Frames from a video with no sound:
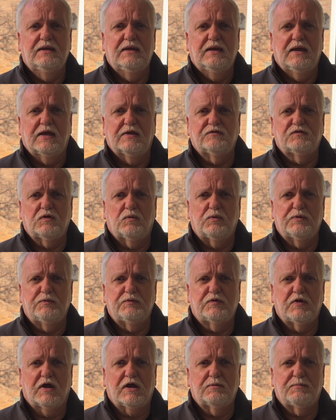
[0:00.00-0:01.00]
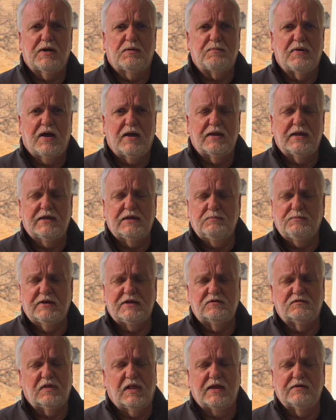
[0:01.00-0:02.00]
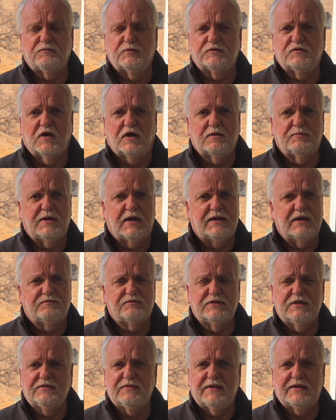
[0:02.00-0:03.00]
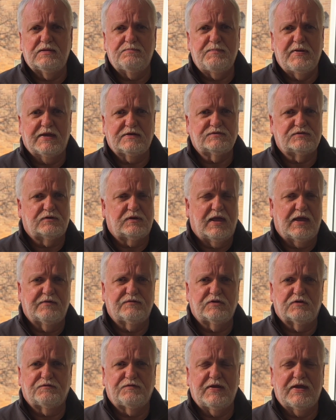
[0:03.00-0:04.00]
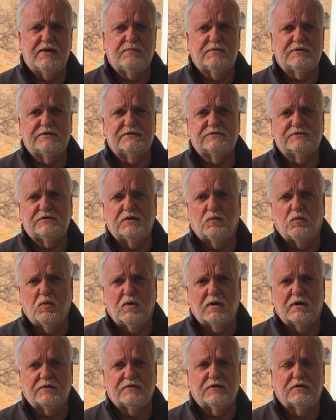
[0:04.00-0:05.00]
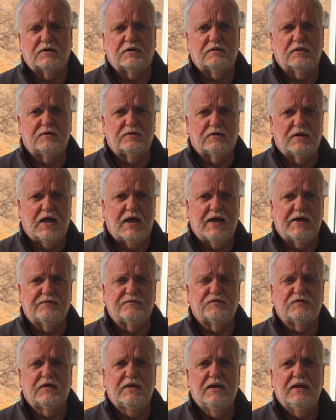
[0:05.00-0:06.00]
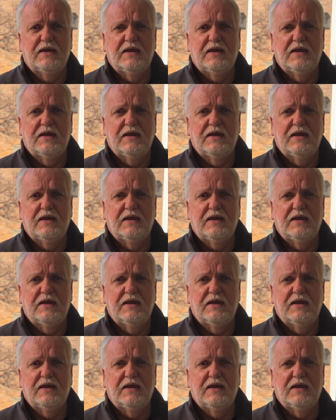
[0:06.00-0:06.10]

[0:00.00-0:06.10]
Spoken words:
And so when we talk about anybody's life, we talk about everything that impacts their lives, their families, their work, their lives.